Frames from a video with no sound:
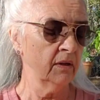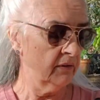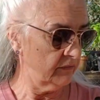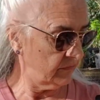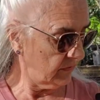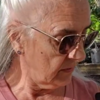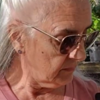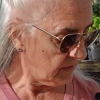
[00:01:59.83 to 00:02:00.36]

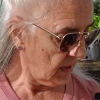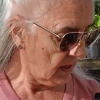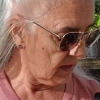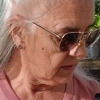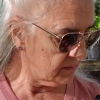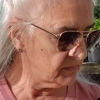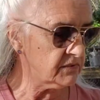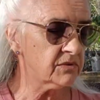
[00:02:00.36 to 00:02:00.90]

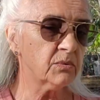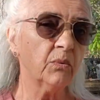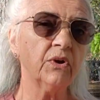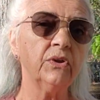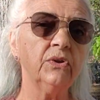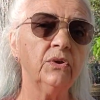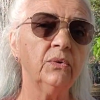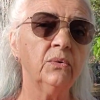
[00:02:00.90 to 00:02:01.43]
Sometimes
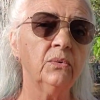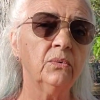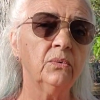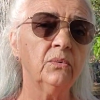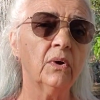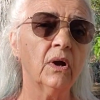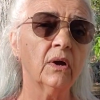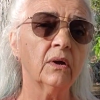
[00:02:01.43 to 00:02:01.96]
when
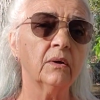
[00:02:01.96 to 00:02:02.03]
you